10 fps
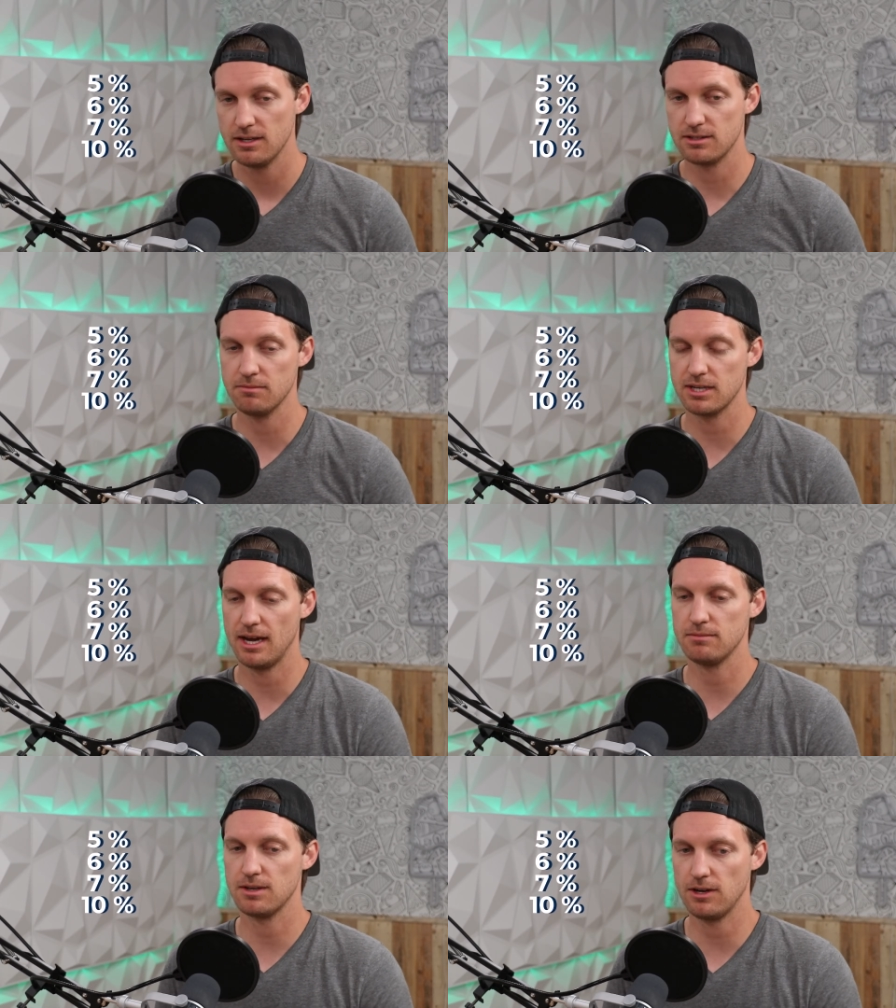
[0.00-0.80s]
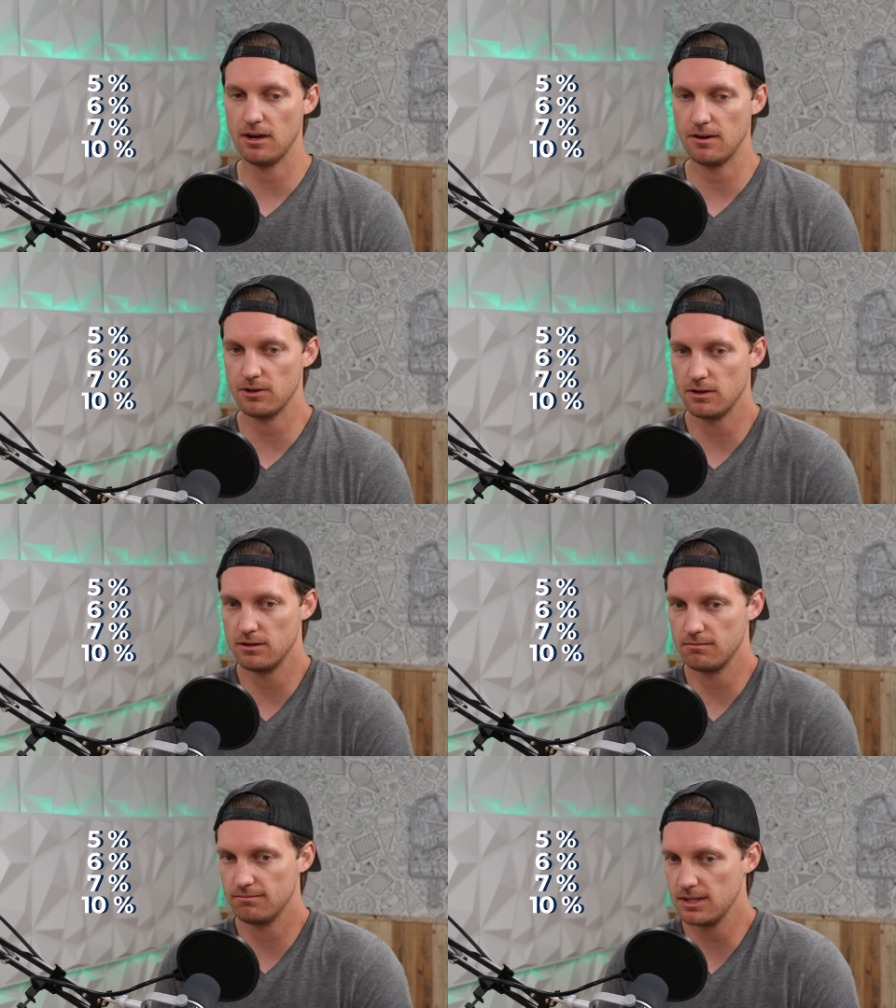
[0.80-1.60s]
Sometimes if you're
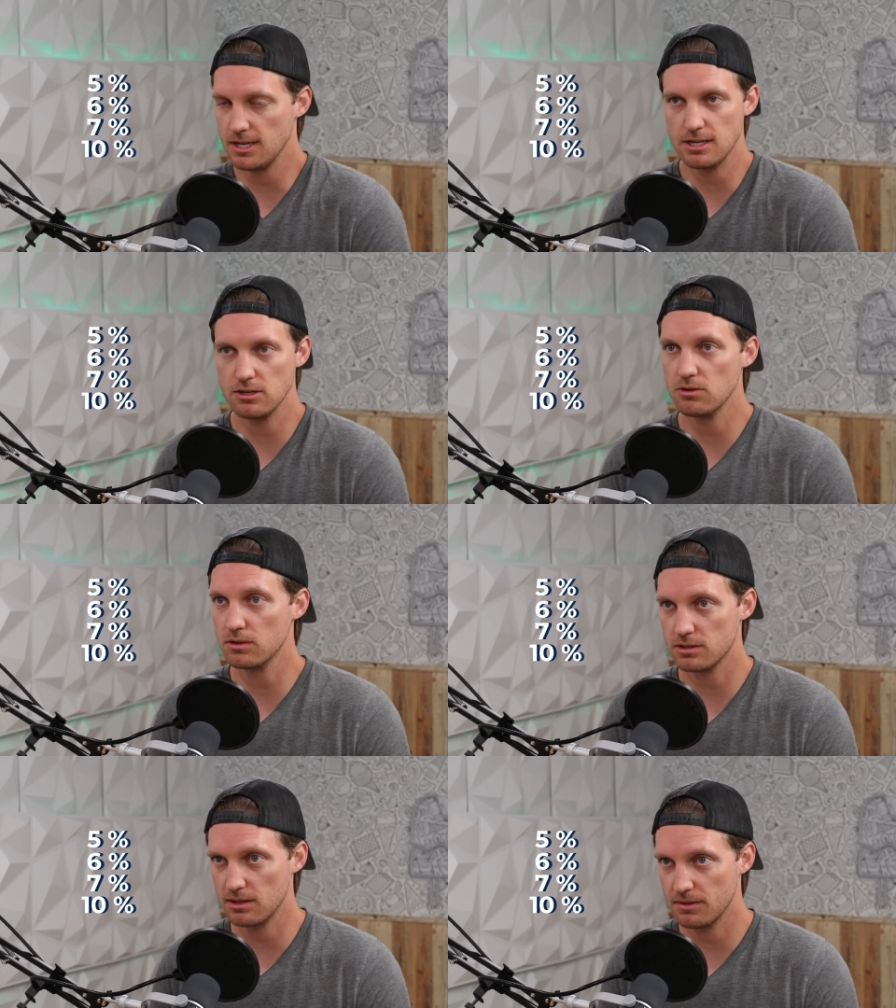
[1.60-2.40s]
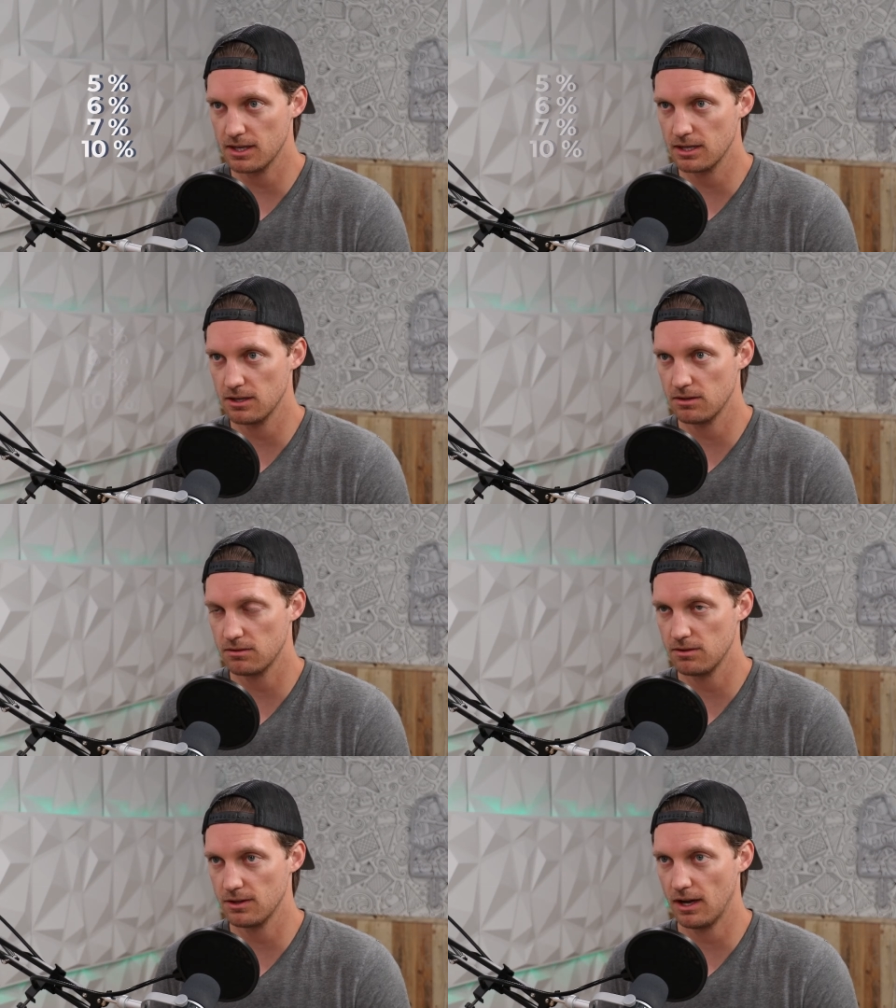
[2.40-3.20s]
in the EU or something and
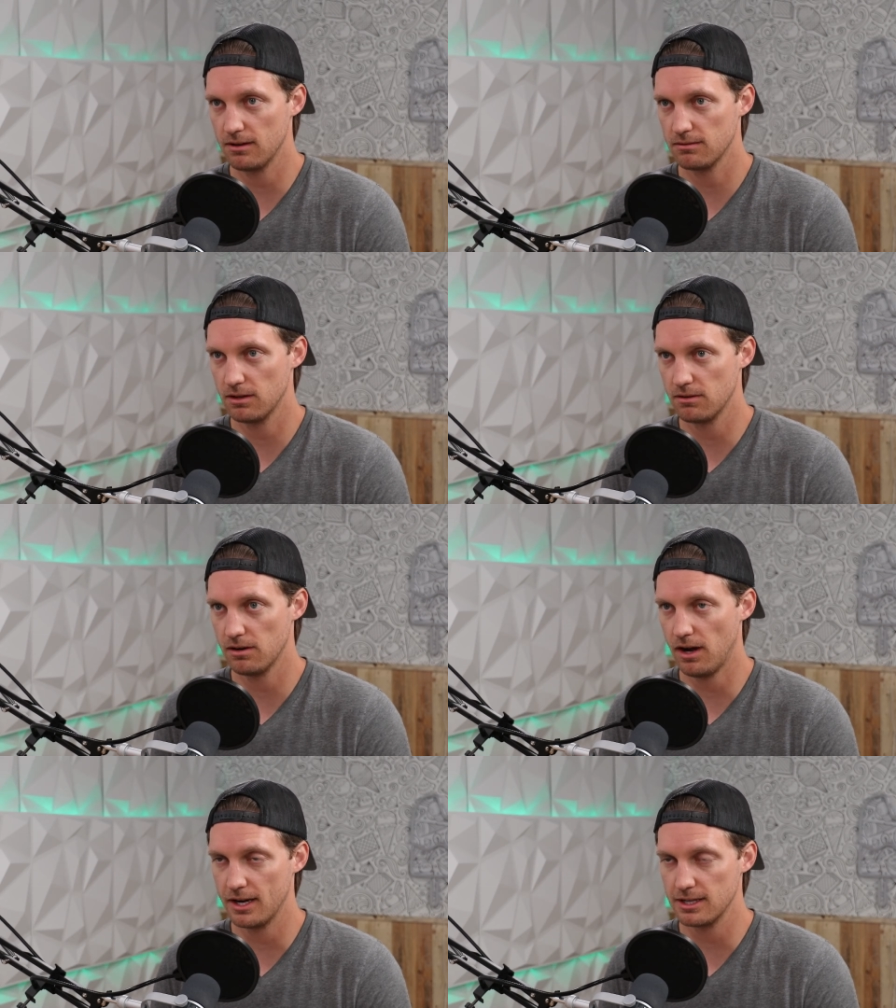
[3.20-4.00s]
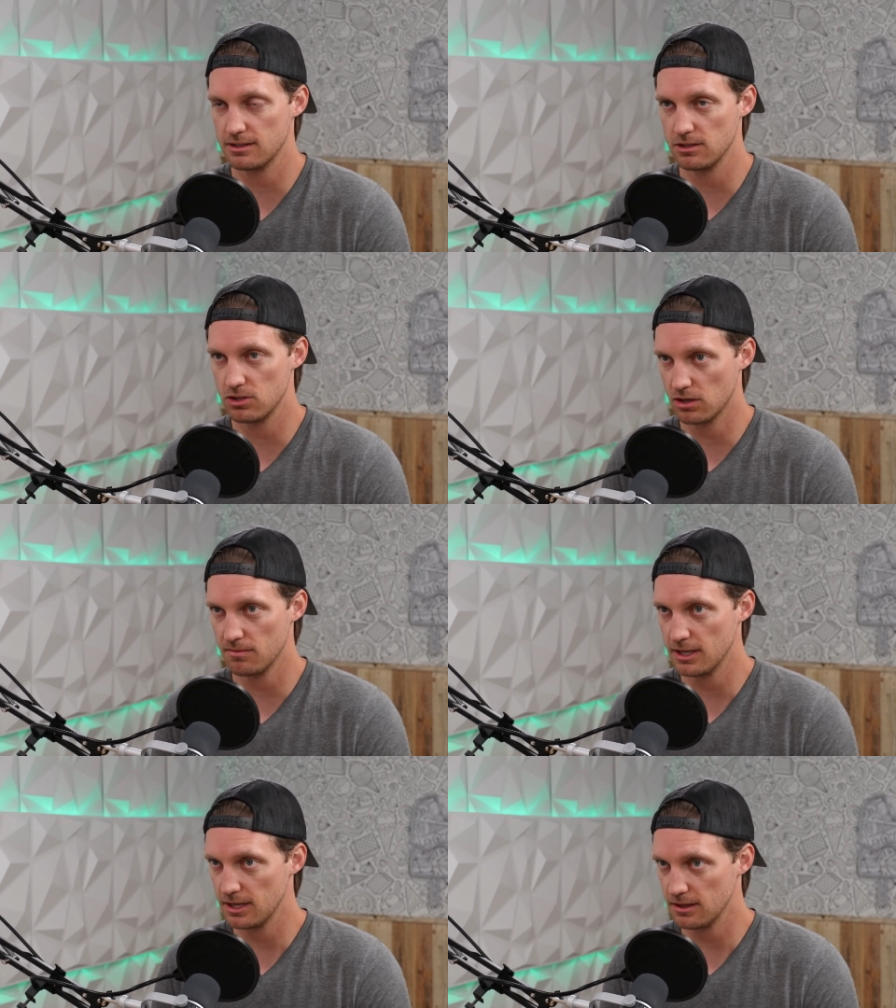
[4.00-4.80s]
you've got an audience in
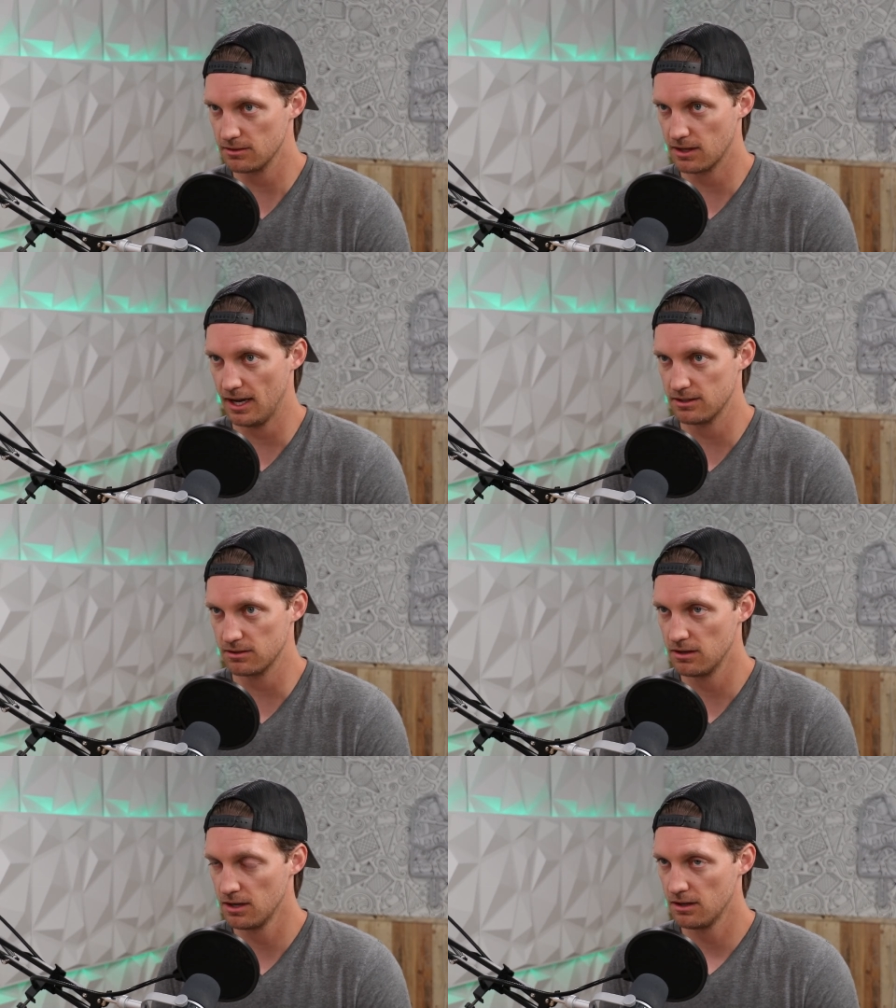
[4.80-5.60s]
Germany and those guys are